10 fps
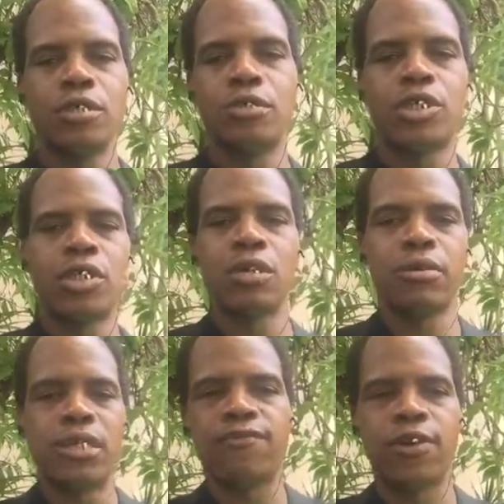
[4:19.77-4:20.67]
you know,
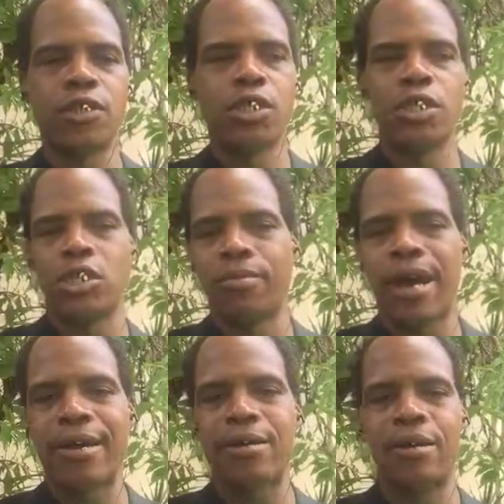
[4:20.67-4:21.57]
cigarettes versus
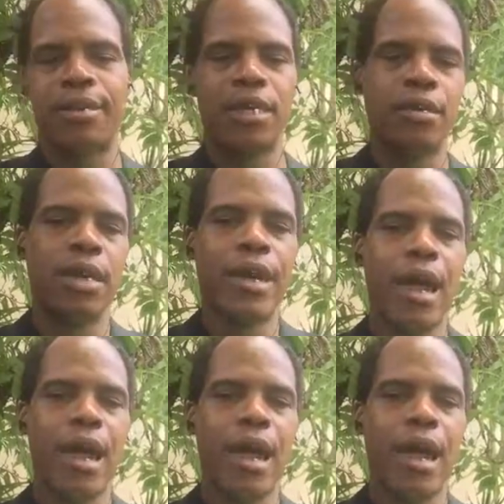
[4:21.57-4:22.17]
tobacco, I mean,